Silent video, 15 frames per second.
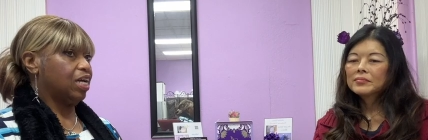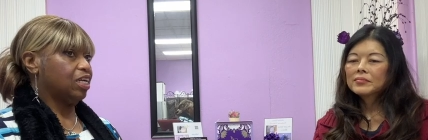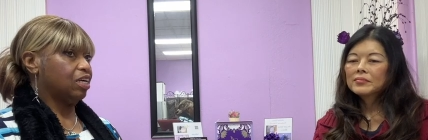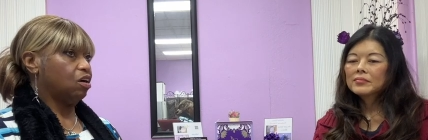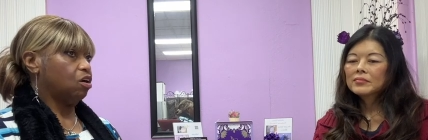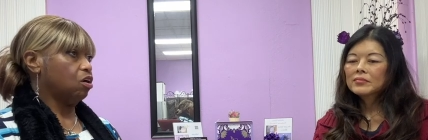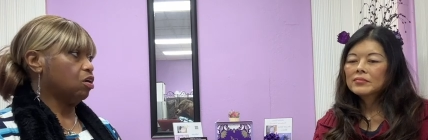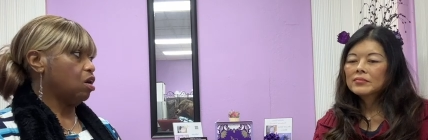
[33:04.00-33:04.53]

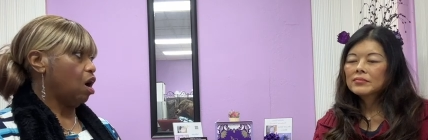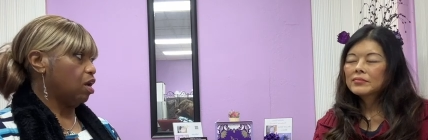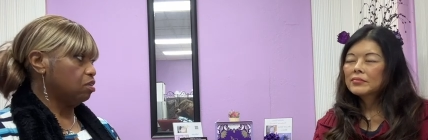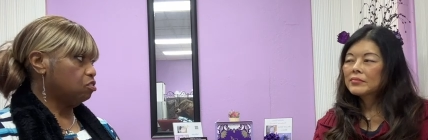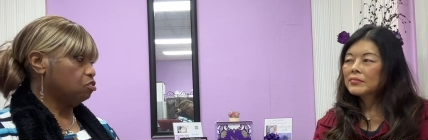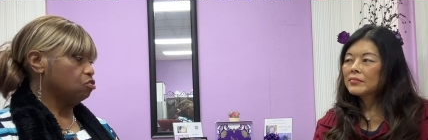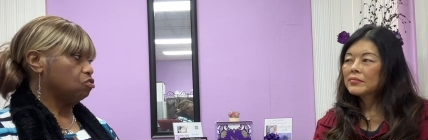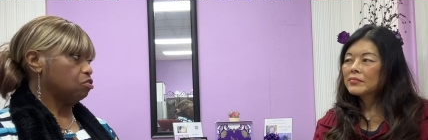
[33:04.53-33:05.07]
Speaker 1: her
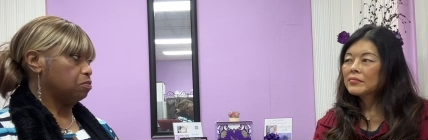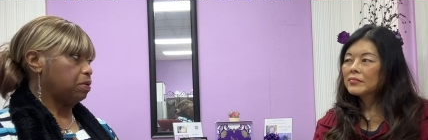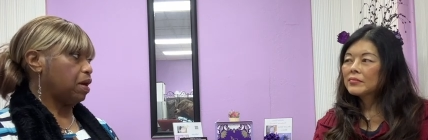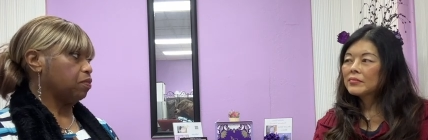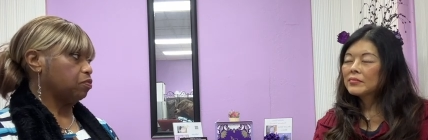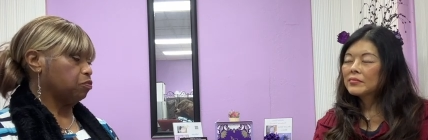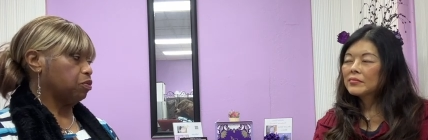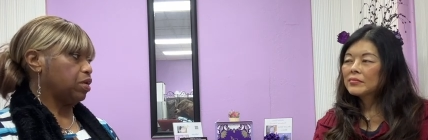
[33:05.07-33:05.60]
concerts are
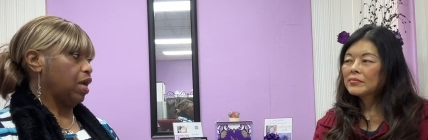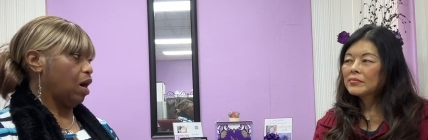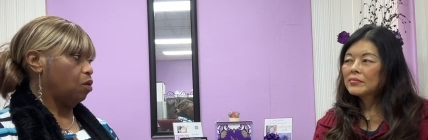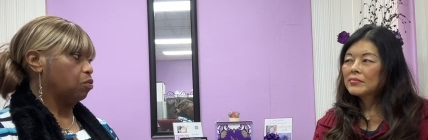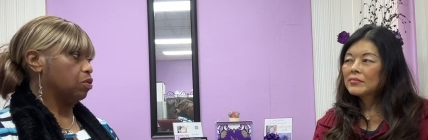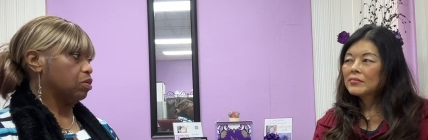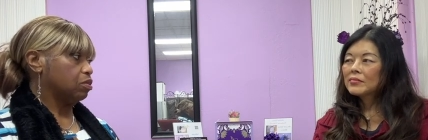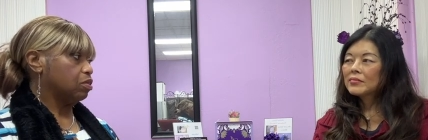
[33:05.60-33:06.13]
about three
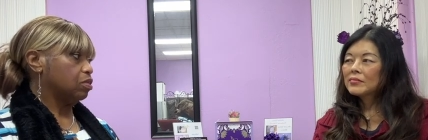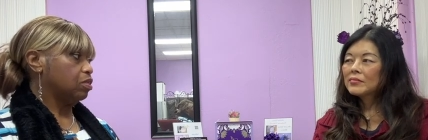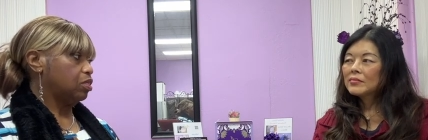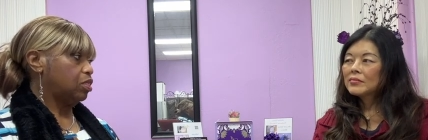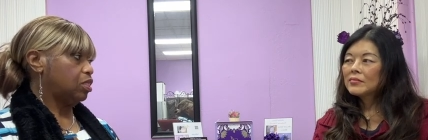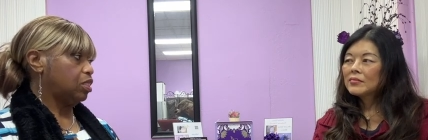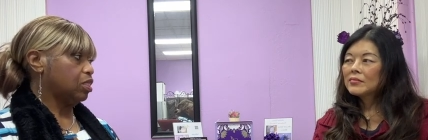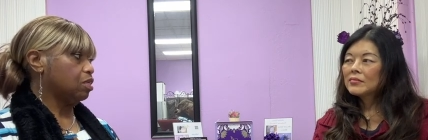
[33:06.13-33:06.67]
hours.
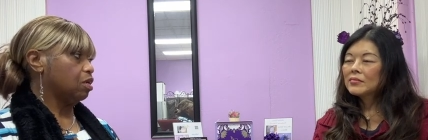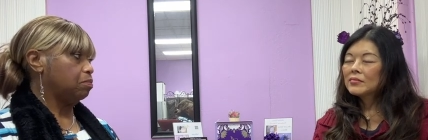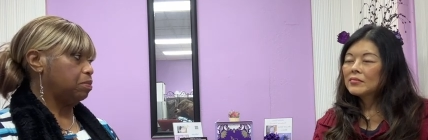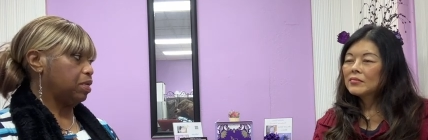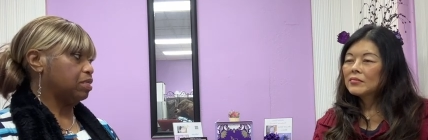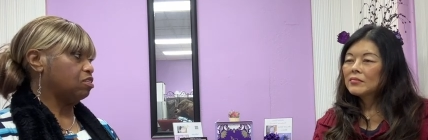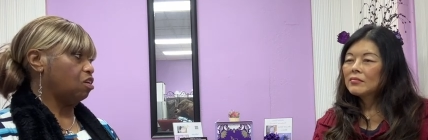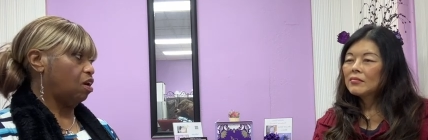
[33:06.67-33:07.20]
She's going to be
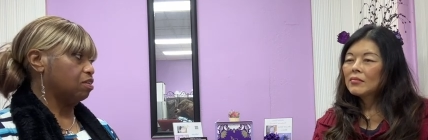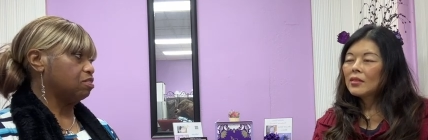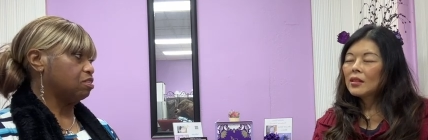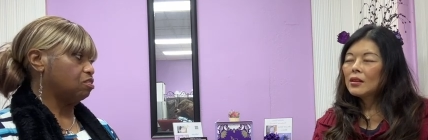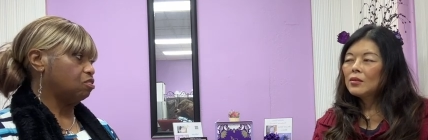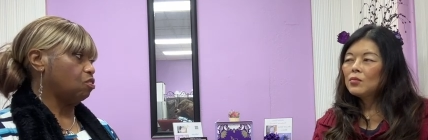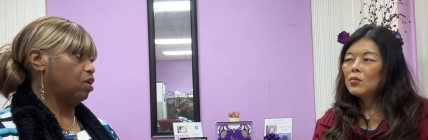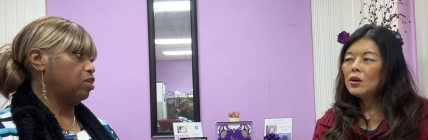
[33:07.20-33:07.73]

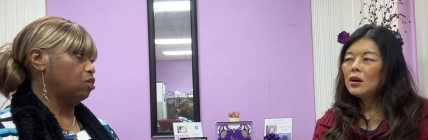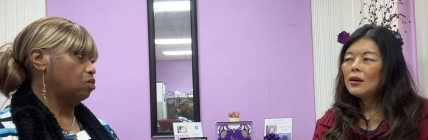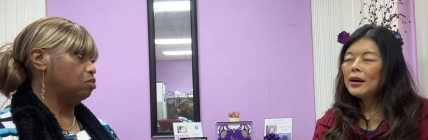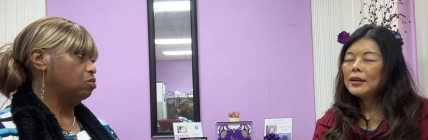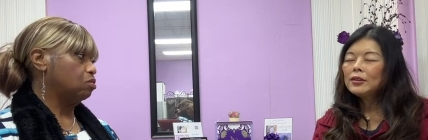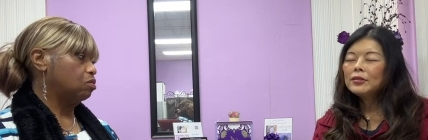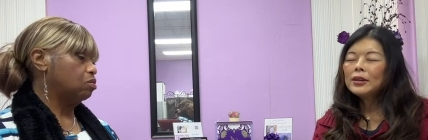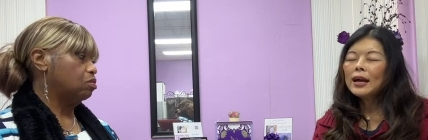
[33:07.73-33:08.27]
exhausted. So well, I don't,
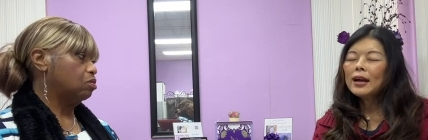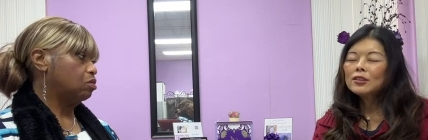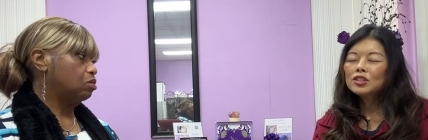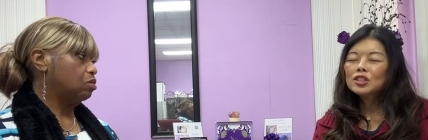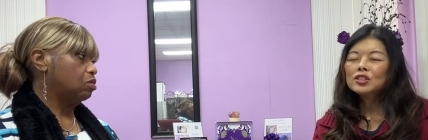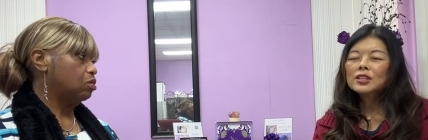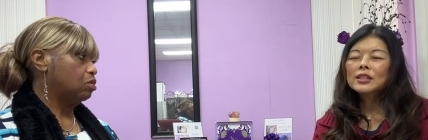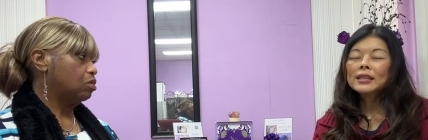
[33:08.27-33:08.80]
Speaker 2: I don't know how
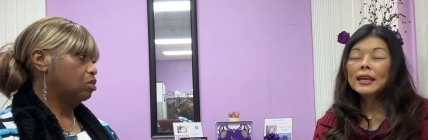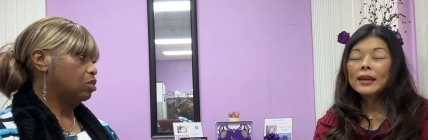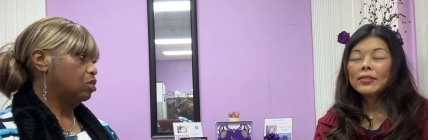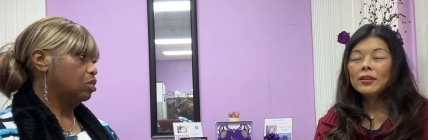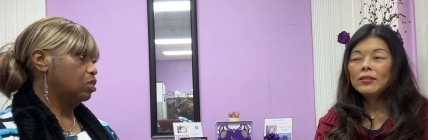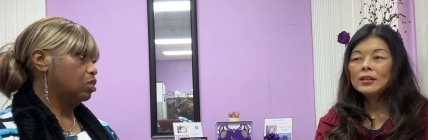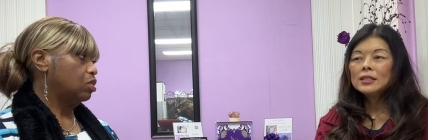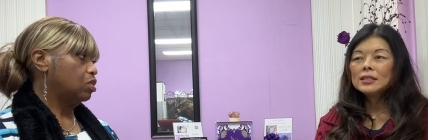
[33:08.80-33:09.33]
she's going to get
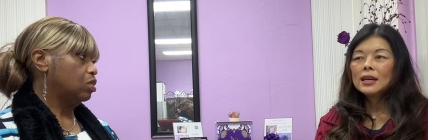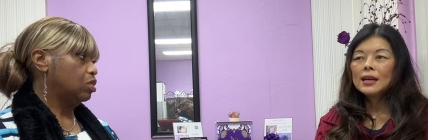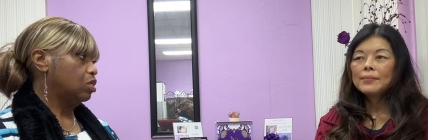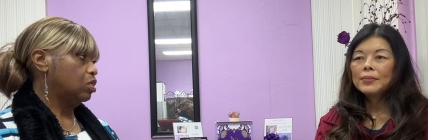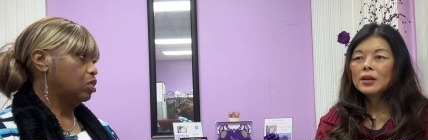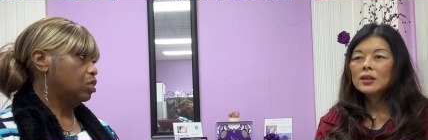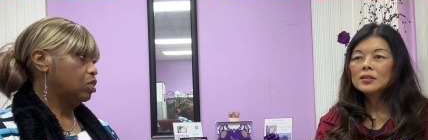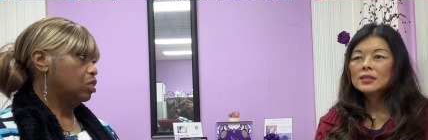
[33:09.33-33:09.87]
there in time
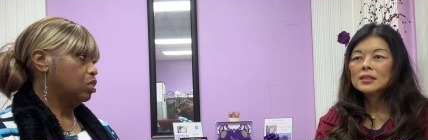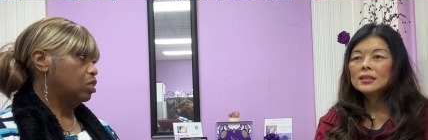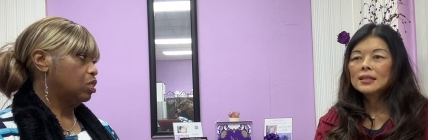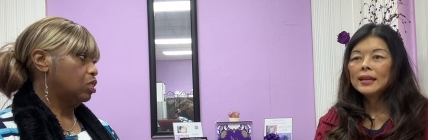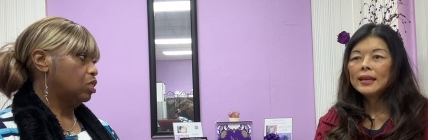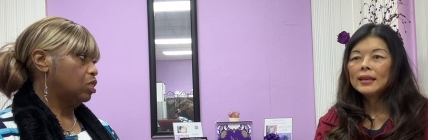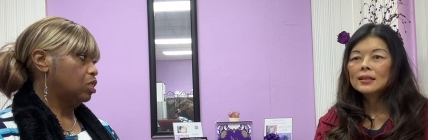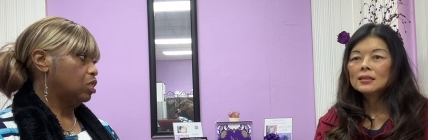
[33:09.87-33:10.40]
because it
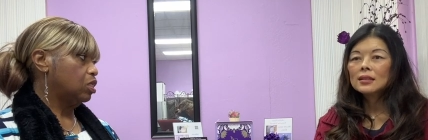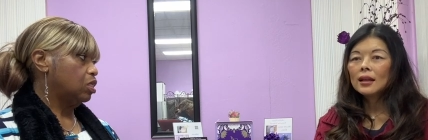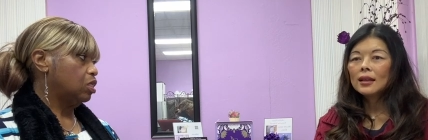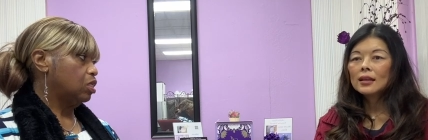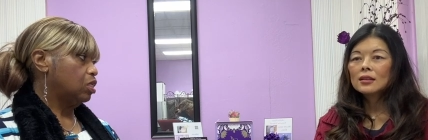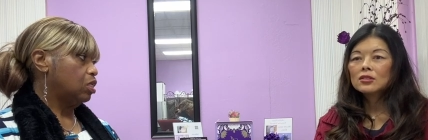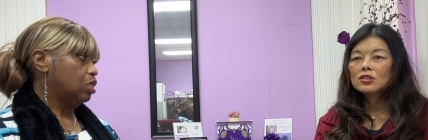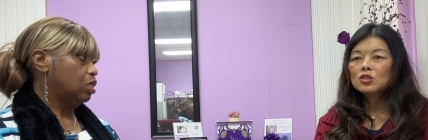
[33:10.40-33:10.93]
takes
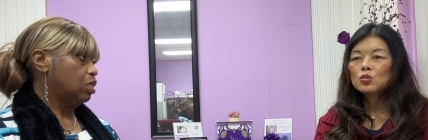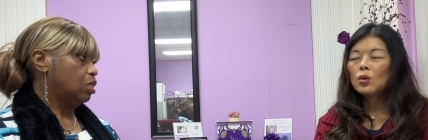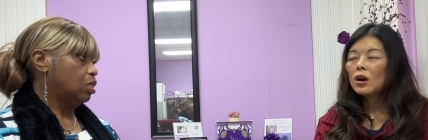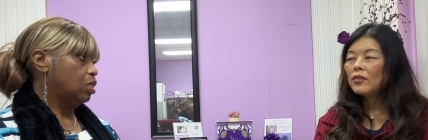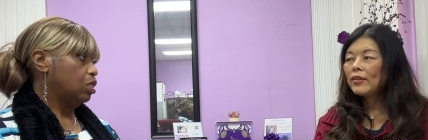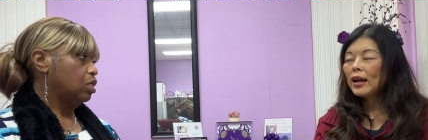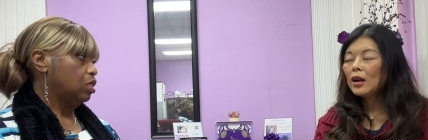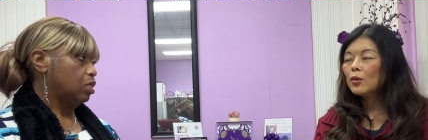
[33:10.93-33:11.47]
like
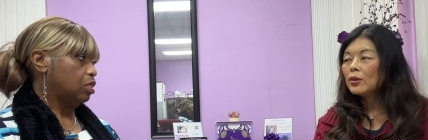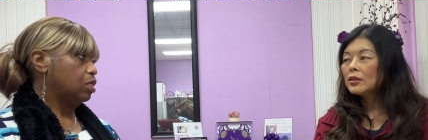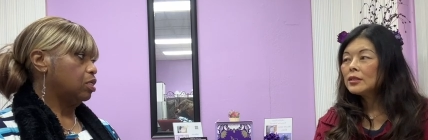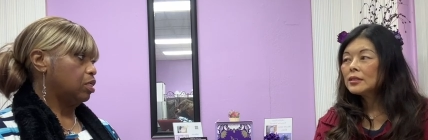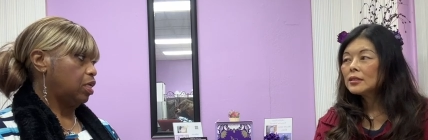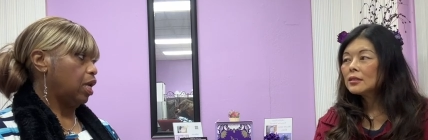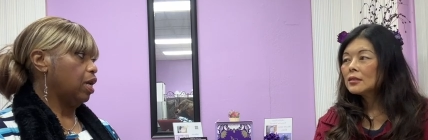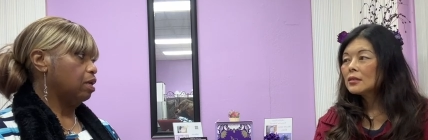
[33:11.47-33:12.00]
12
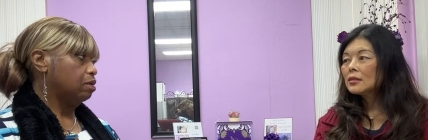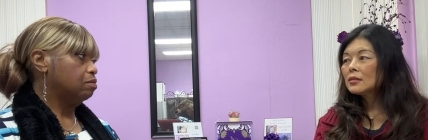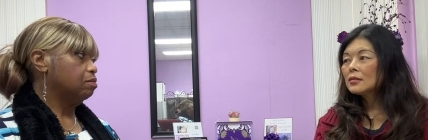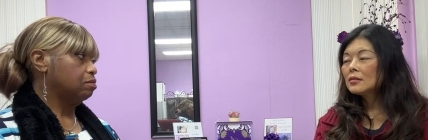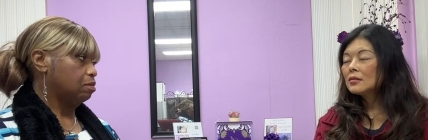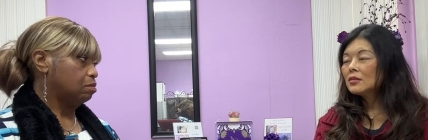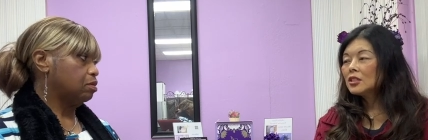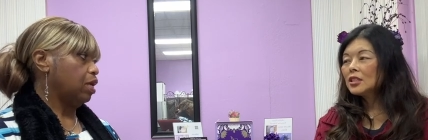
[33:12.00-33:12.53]
hours. Yeah.
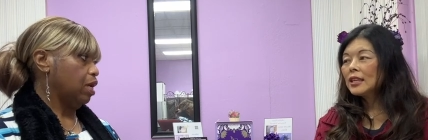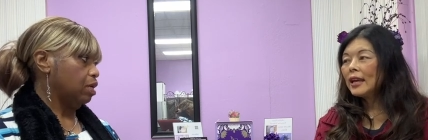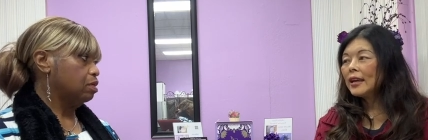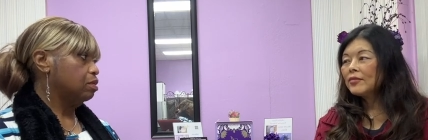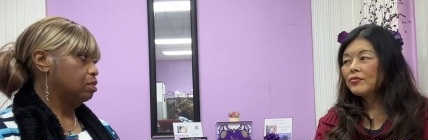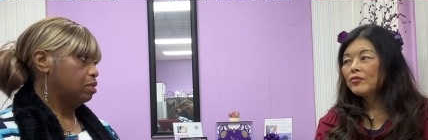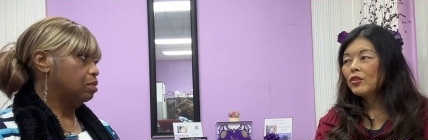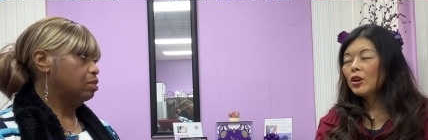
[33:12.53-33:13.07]
To yeah.
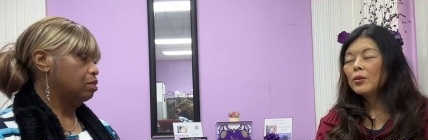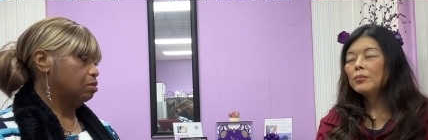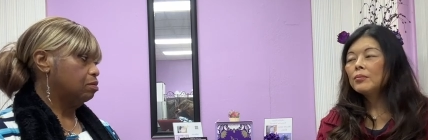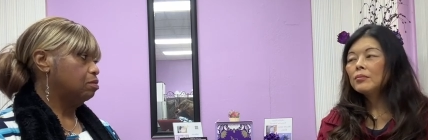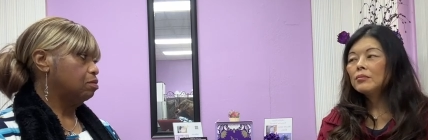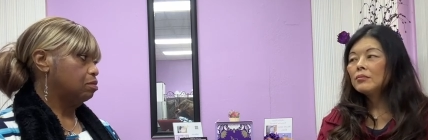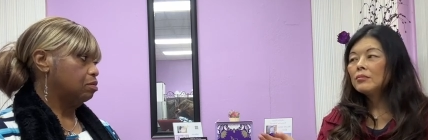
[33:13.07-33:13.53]
get from